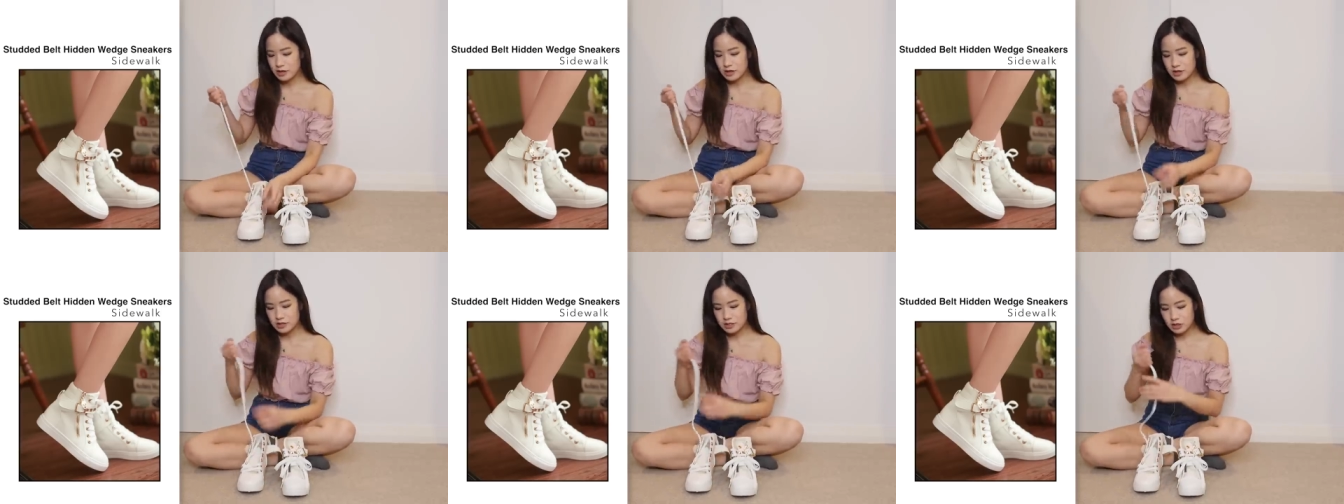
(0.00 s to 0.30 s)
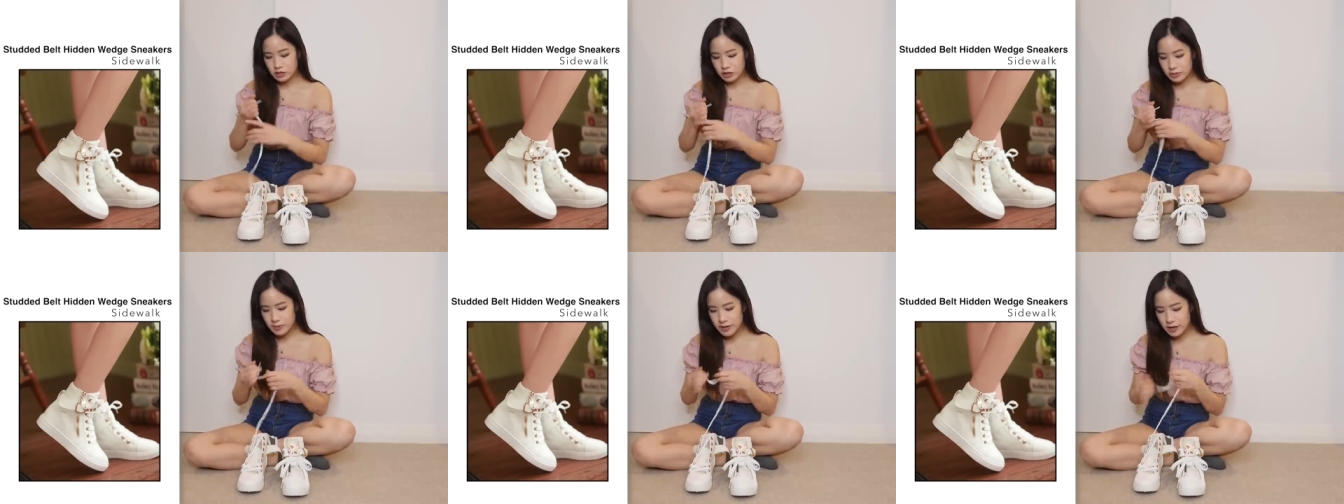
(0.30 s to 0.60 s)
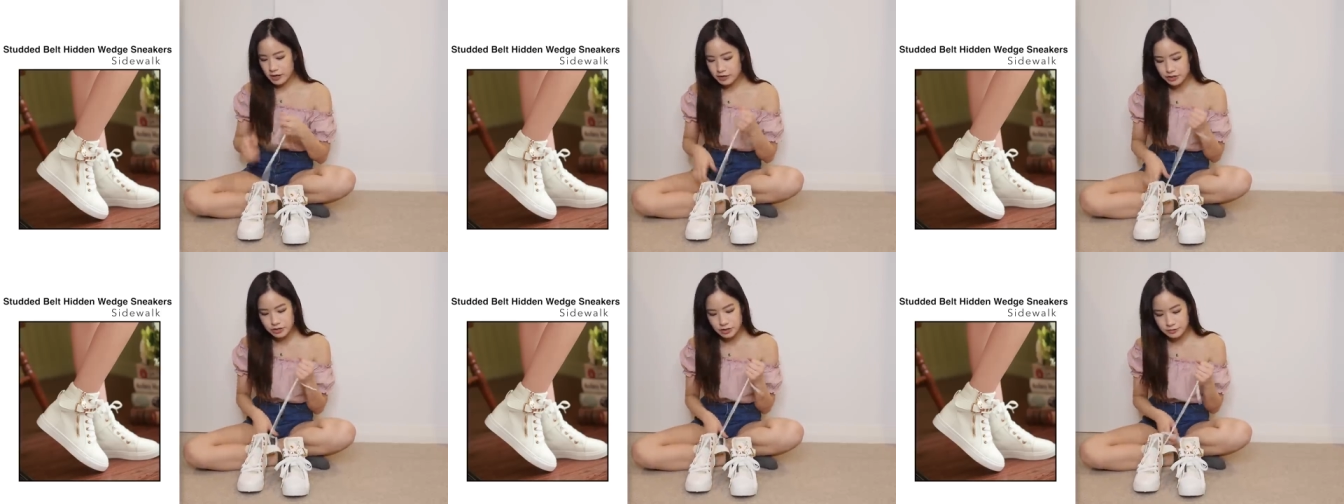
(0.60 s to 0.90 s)
So
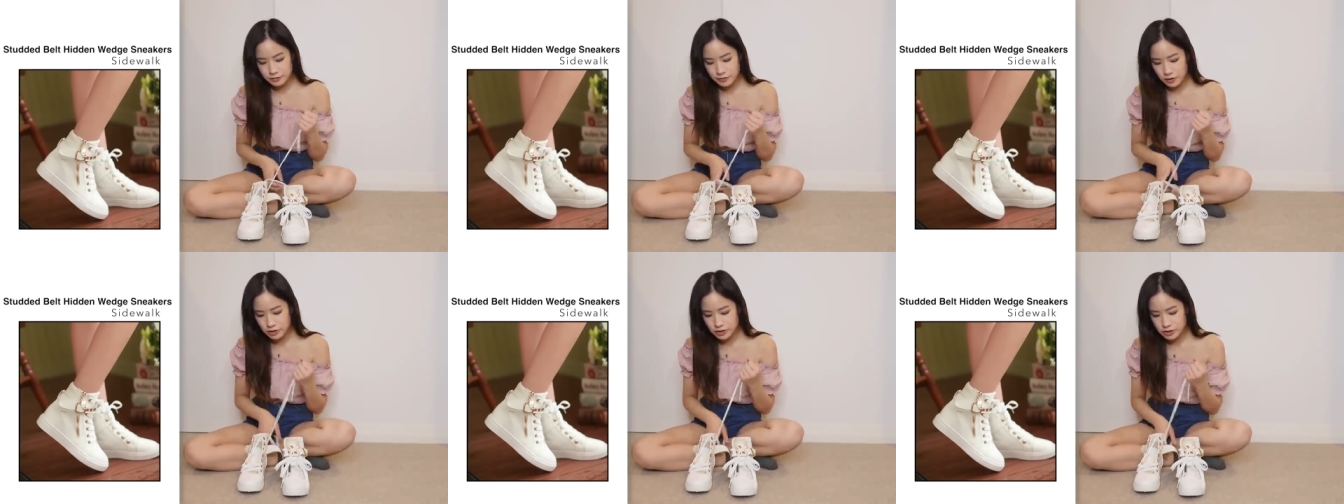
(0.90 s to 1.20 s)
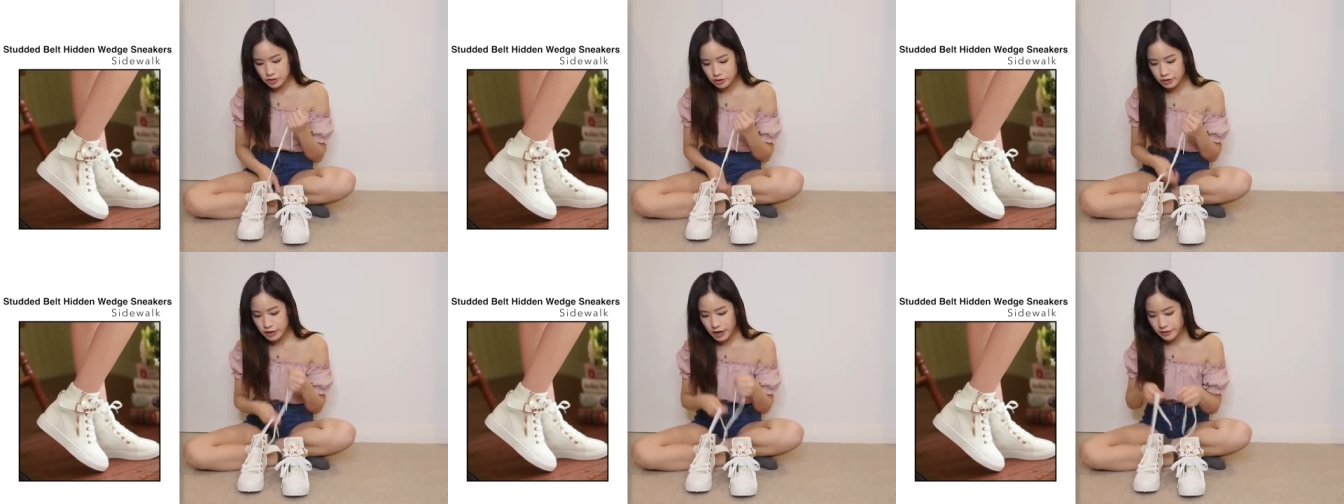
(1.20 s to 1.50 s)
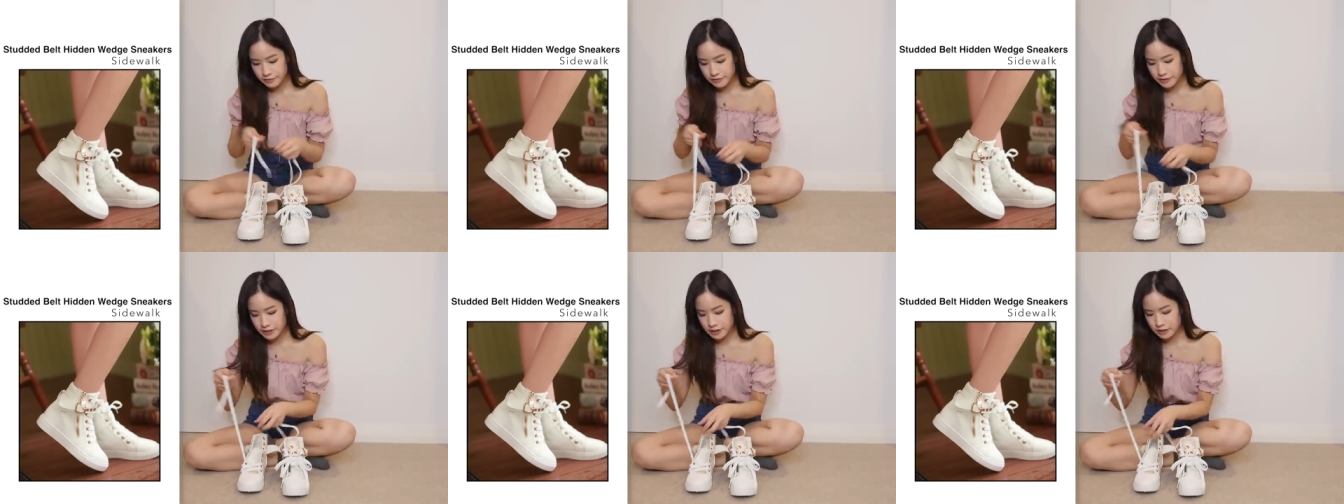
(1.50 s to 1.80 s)
comparing to the photo, I
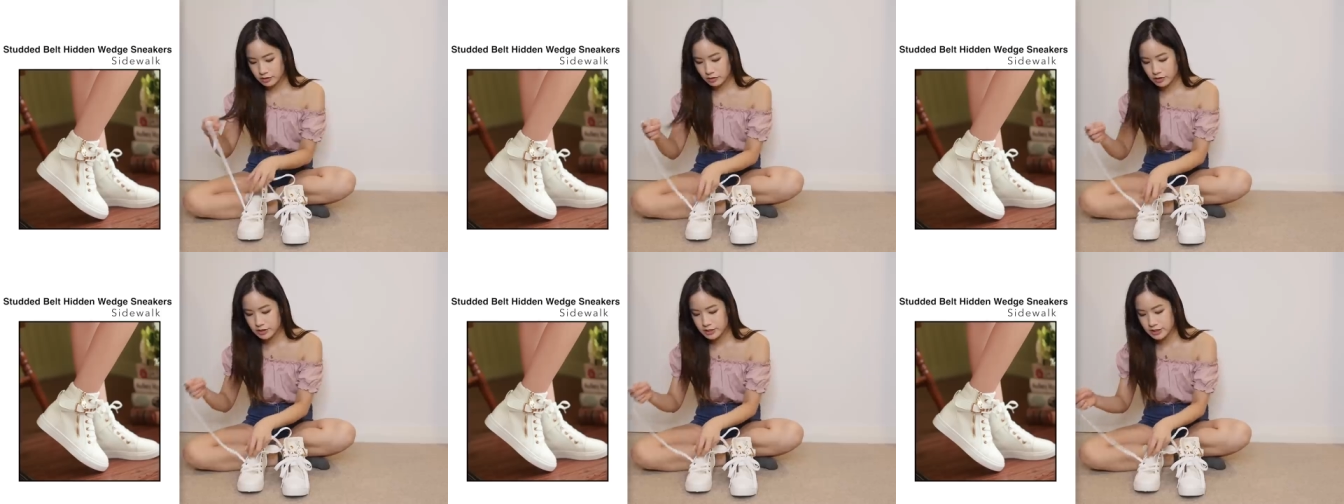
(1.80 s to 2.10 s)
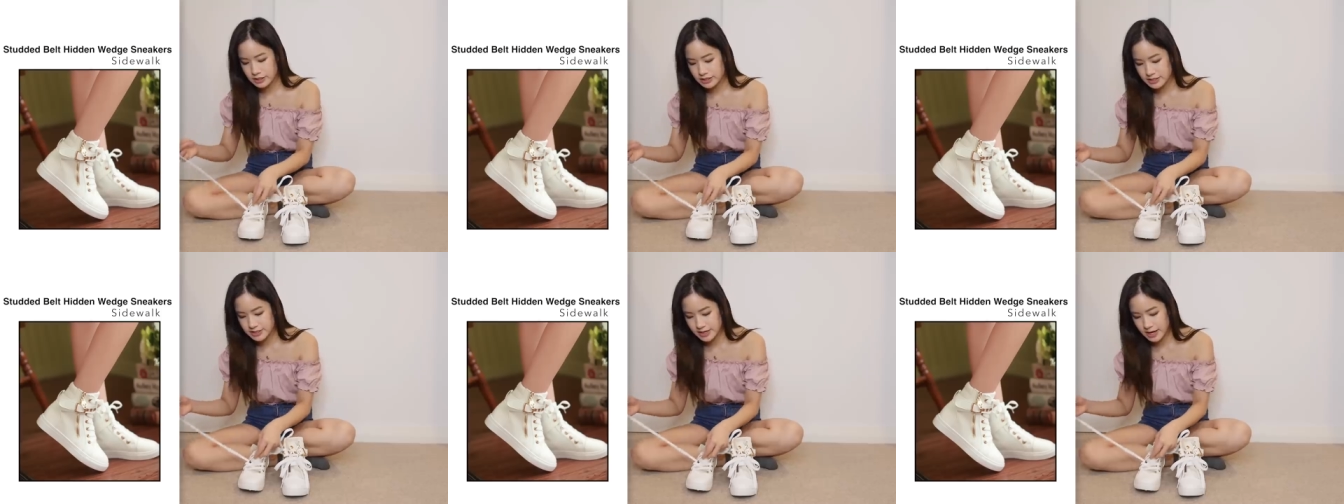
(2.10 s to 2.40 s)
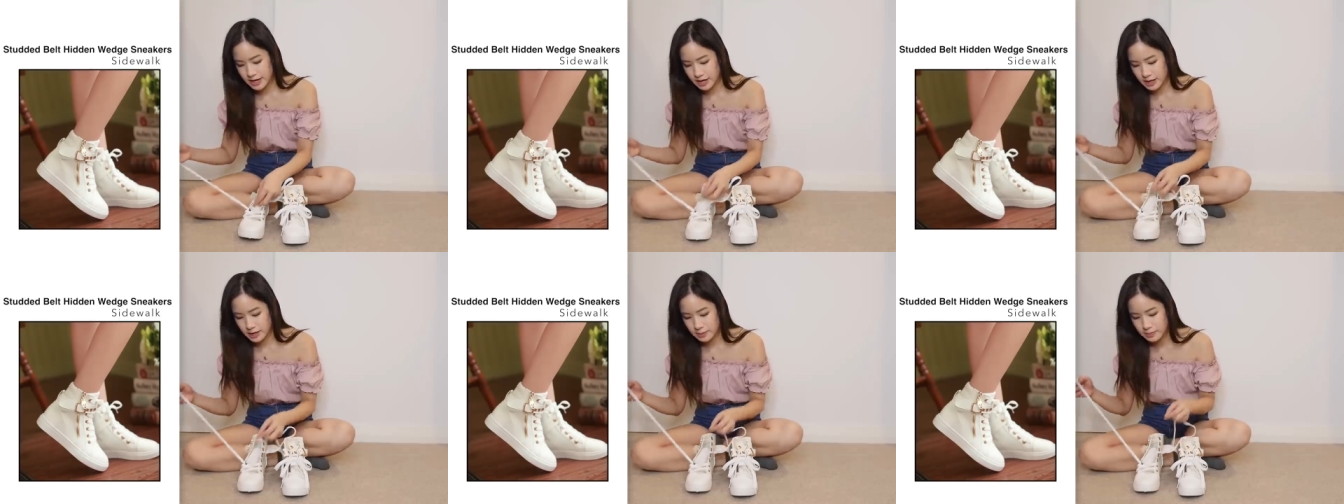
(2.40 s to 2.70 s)
think it looks the
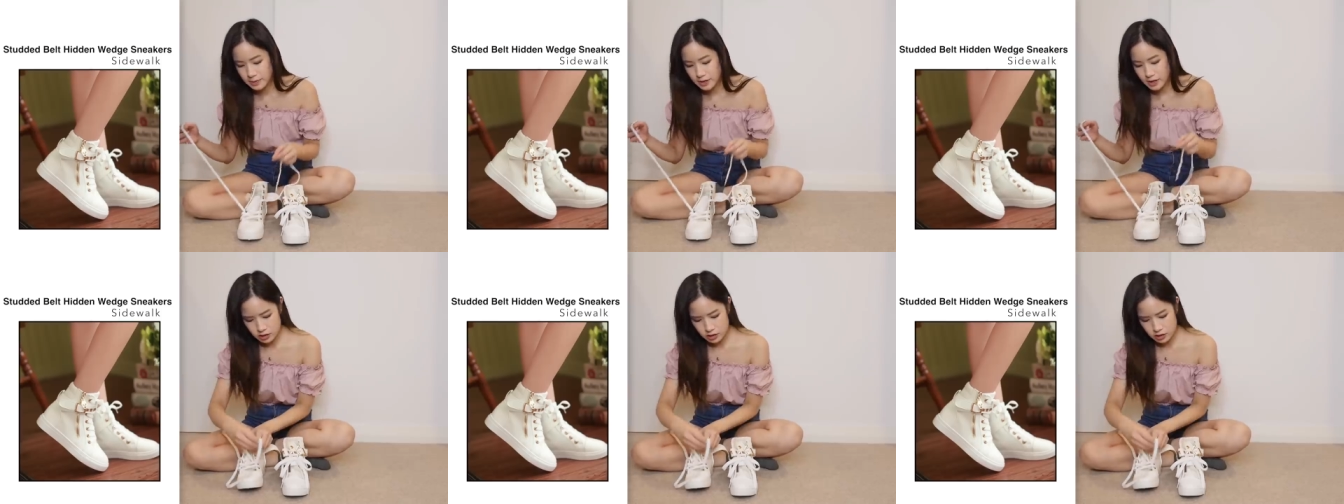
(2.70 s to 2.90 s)
same.